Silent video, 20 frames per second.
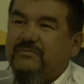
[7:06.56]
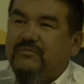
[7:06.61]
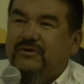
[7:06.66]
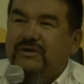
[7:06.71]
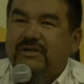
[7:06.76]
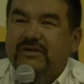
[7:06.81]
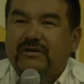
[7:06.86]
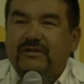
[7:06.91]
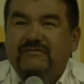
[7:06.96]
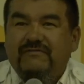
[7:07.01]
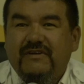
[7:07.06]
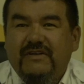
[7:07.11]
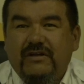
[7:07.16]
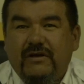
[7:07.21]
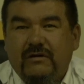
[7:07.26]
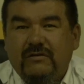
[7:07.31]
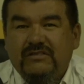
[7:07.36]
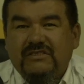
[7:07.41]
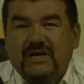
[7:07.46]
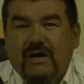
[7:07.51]
a pretty good
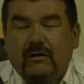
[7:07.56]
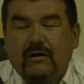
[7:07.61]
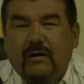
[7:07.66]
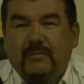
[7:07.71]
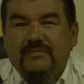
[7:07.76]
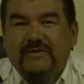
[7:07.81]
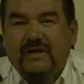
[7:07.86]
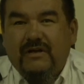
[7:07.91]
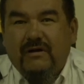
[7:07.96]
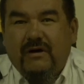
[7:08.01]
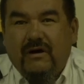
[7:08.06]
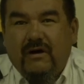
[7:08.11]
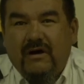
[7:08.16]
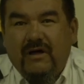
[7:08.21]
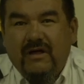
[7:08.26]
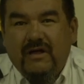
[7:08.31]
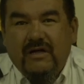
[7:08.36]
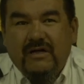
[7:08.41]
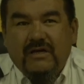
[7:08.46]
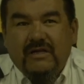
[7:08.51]
video. It's got up there
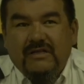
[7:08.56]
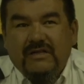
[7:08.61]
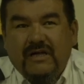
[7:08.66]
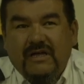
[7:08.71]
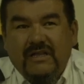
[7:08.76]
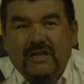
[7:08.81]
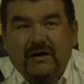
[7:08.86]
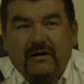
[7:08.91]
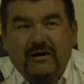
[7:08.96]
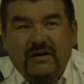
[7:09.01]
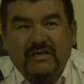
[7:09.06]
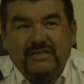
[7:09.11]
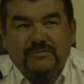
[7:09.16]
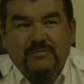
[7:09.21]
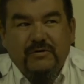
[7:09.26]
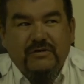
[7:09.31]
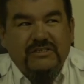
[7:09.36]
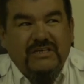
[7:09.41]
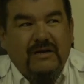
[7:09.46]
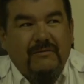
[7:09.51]
now. Dan hao e
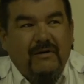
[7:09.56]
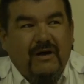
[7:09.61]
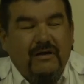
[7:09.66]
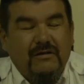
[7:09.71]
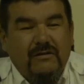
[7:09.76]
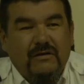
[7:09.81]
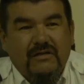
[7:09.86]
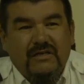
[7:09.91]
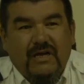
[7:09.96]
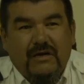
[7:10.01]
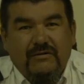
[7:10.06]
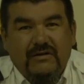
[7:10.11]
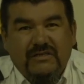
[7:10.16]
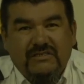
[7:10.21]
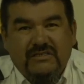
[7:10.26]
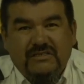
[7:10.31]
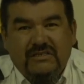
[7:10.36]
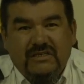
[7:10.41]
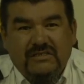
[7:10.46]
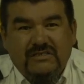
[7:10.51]
spuk che mang do ge wen
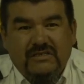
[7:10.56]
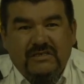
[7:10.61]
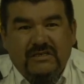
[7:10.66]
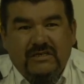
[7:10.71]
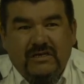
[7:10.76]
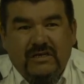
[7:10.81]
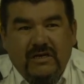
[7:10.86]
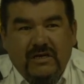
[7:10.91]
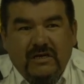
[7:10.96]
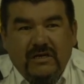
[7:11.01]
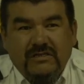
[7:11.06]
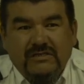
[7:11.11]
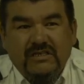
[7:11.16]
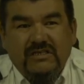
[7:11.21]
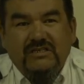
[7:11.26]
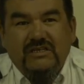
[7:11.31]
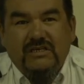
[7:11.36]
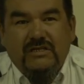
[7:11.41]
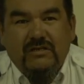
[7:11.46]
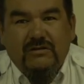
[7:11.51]
ji
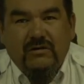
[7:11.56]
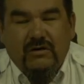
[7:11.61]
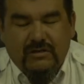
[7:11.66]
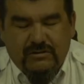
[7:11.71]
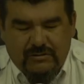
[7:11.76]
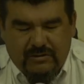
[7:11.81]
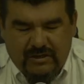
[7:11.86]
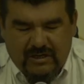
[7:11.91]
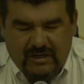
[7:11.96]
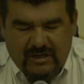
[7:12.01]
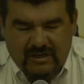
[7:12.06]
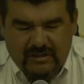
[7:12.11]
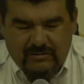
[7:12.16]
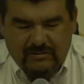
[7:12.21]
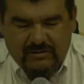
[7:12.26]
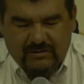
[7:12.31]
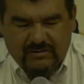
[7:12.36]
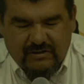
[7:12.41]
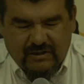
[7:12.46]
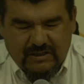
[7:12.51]
ji ji to do it,
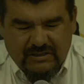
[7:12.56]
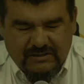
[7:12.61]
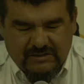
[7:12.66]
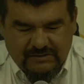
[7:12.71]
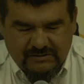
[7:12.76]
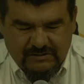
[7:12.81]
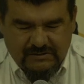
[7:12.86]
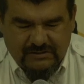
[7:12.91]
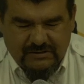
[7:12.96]
eh,